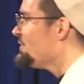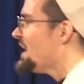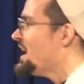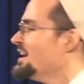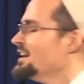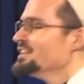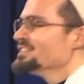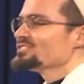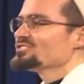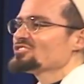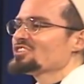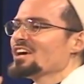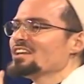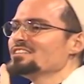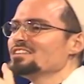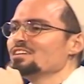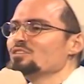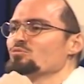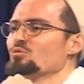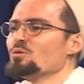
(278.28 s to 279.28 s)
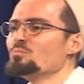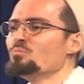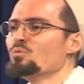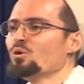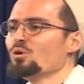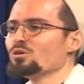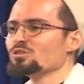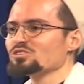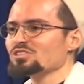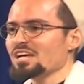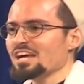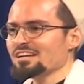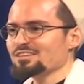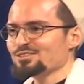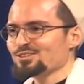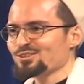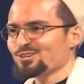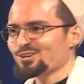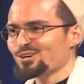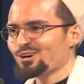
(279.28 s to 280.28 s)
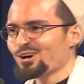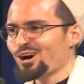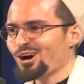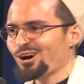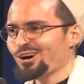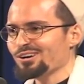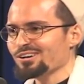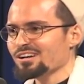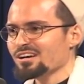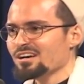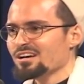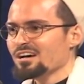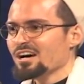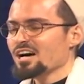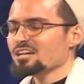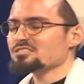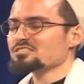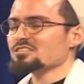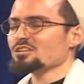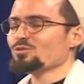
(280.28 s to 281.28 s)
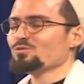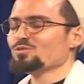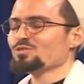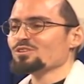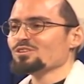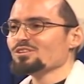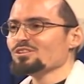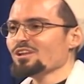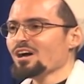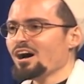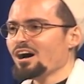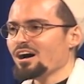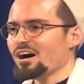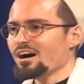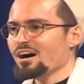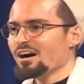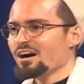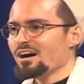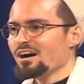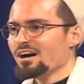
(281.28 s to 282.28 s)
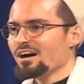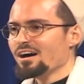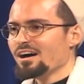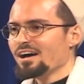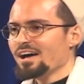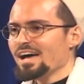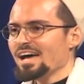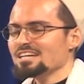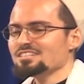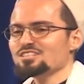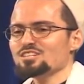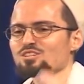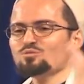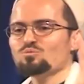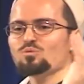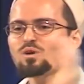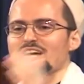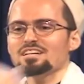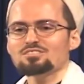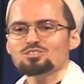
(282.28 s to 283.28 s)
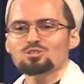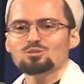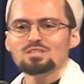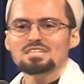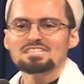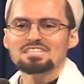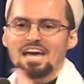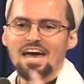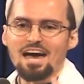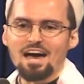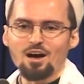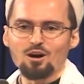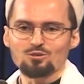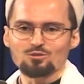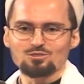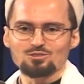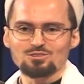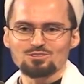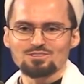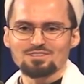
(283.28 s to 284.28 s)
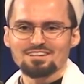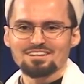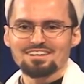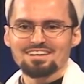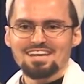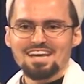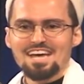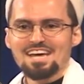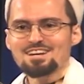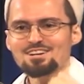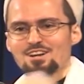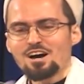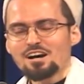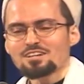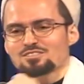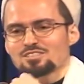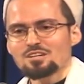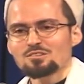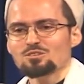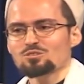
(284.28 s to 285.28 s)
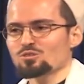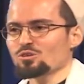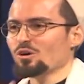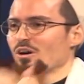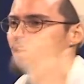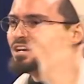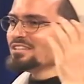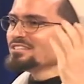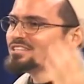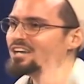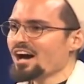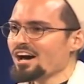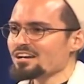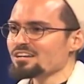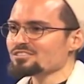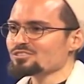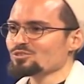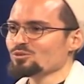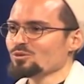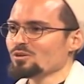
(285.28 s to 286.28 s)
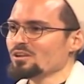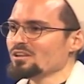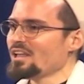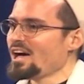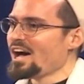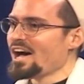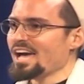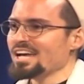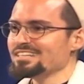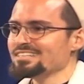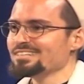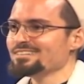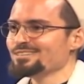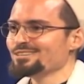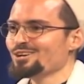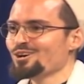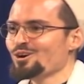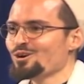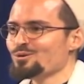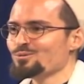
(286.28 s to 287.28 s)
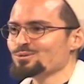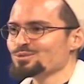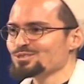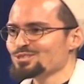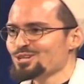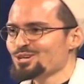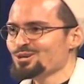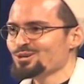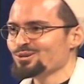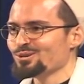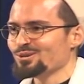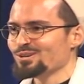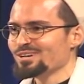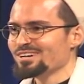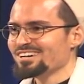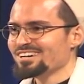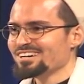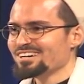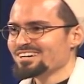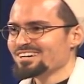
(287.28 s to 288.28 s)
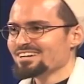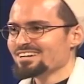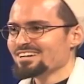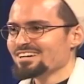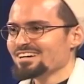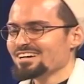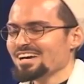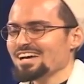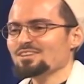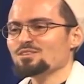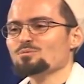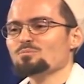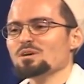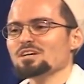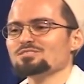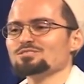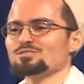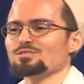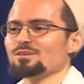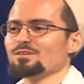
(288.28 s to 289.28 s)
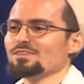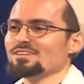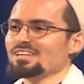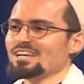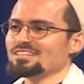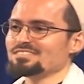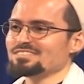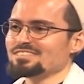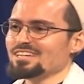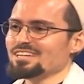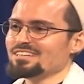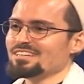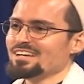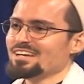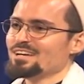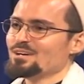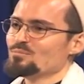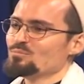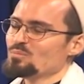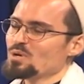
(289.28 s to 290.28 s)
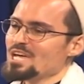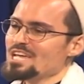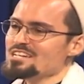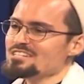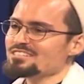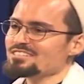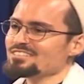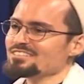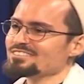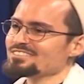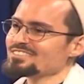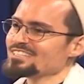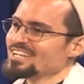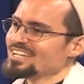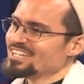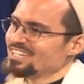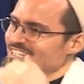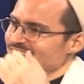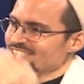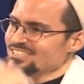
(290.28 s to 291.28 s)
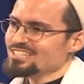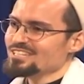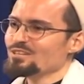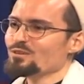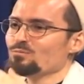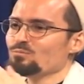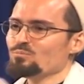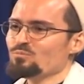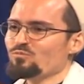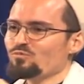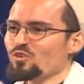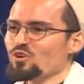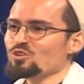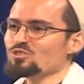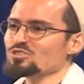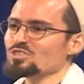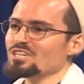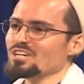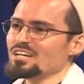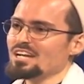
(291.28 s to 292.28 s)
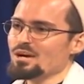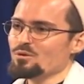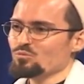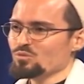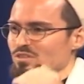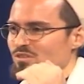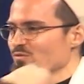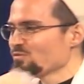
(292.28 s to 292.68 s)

Allah. Suddenly, remorse entered her heart. Astaghfirullah. And she went to his house and knocked on the door. Ya Rasulullah, I didn't know it was you. And the messenger of Allah said, Patience is in the first calam- when the